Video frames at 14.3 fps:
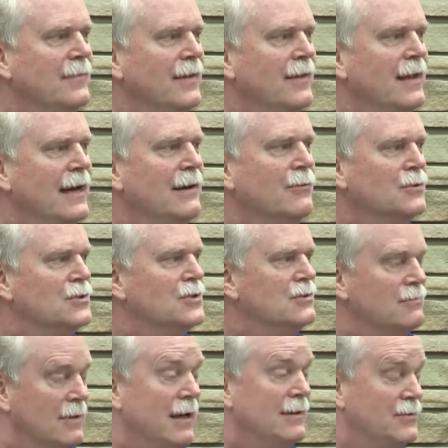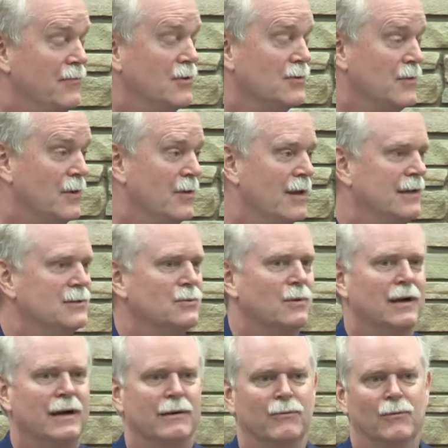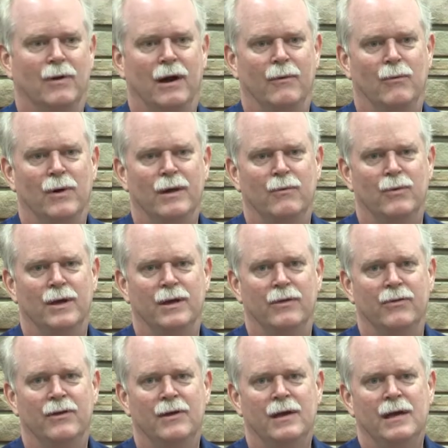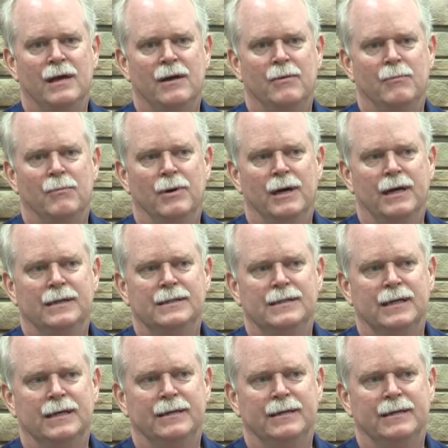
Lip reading: that's first of all, that's what I went with. But